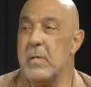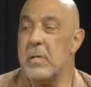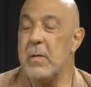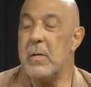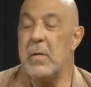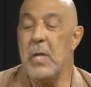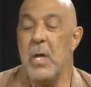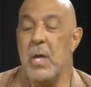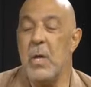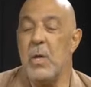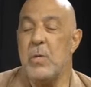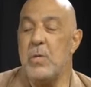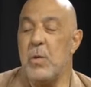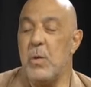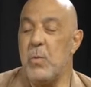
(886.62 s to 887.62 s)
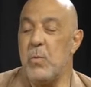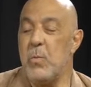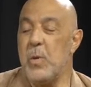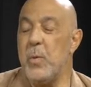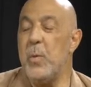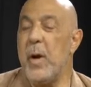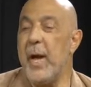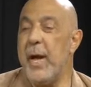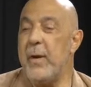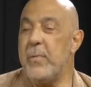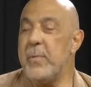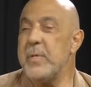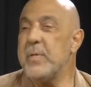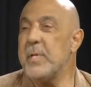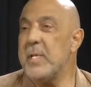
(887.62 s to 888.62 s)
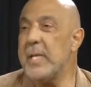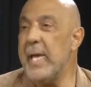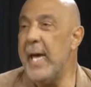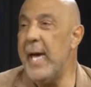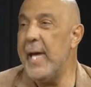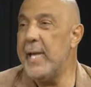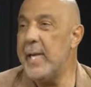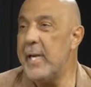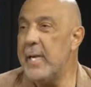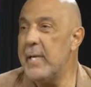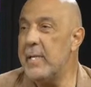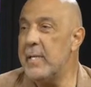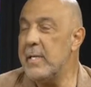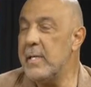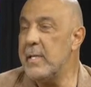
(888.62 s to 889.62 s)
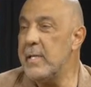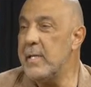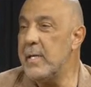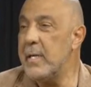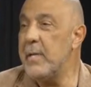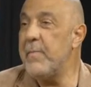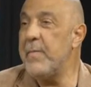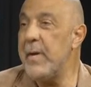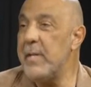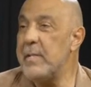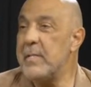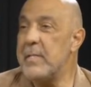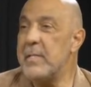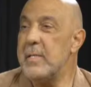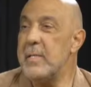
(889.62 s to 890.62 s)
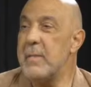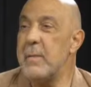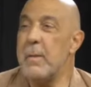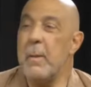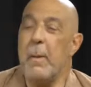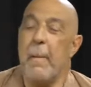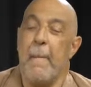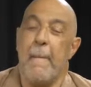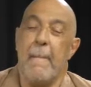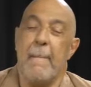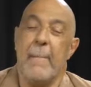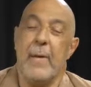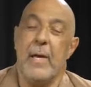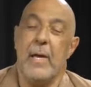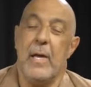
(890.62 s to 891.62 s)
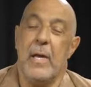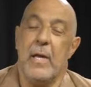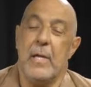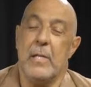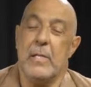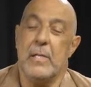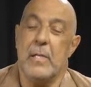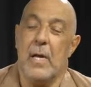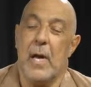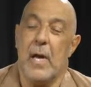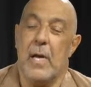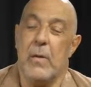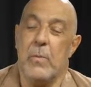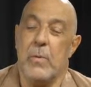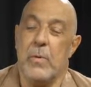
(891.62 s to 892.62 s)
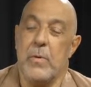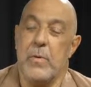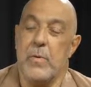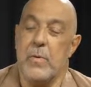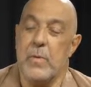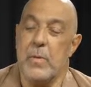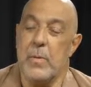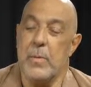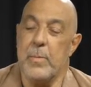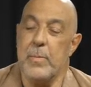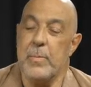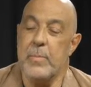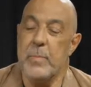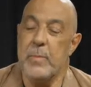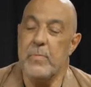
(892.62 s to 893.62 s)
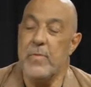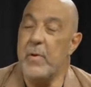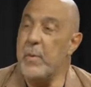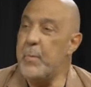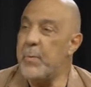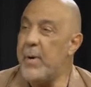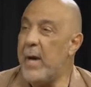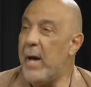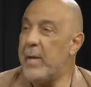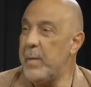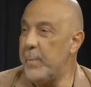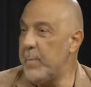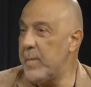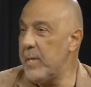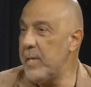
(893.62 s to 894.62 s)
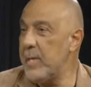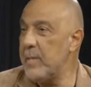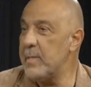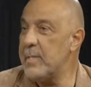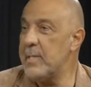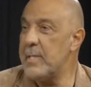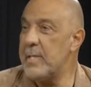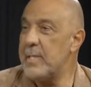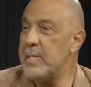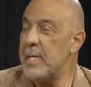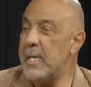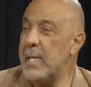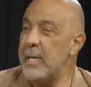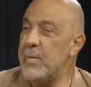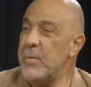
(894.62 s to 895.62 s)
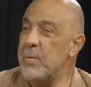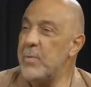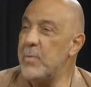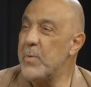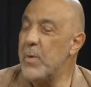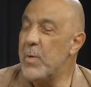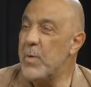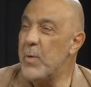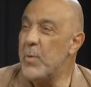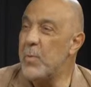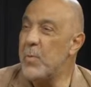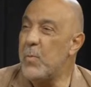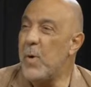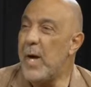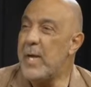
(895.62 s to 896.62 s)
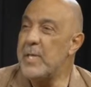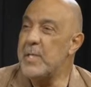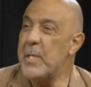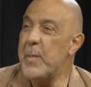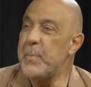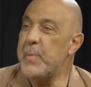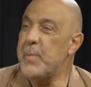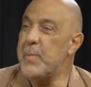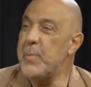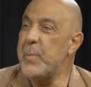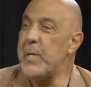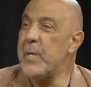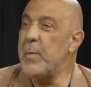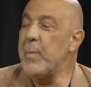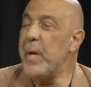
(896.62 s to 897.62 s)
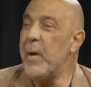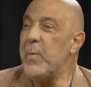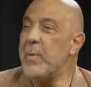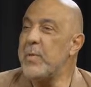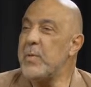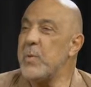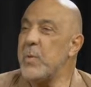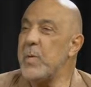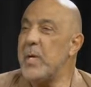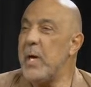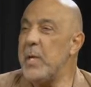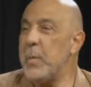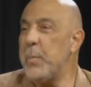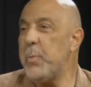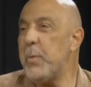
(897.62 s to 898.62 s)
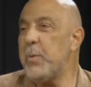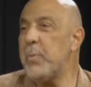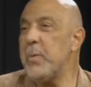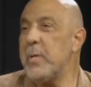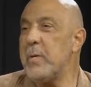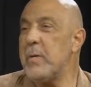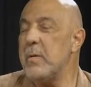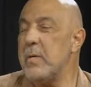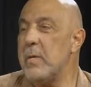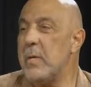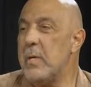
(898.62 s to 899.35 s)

Right. So we were recently at an event, and I was very proud and pleased to hear you rise up to speak about what's going on in Puerto Rico.